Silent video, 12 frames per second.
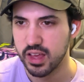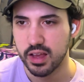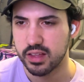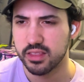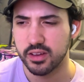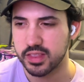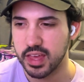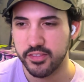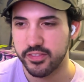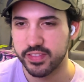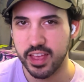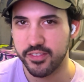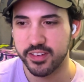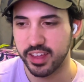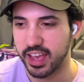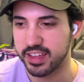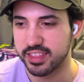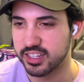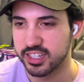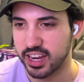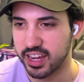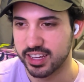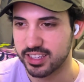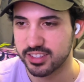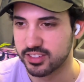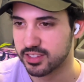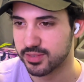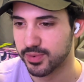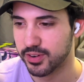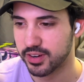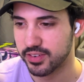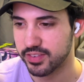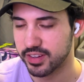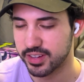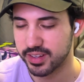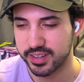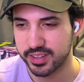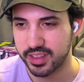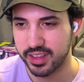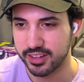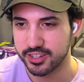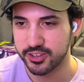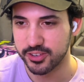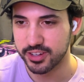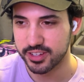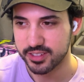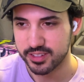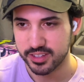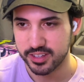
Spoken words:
No, they've definitely had the chance. It's more of a choice.